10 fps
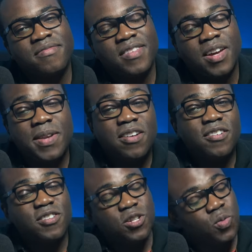I'm now
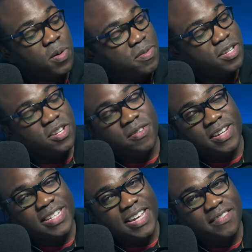going to swap the
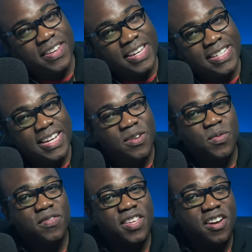Sony Z V E ten
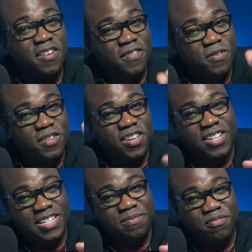with the iPhone
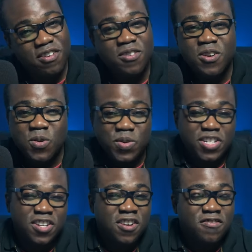thirteen Pro, which
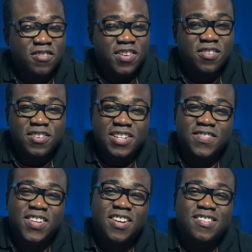is currently recording this
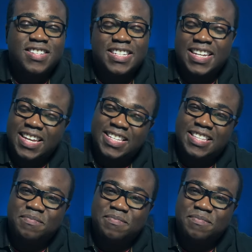video to test the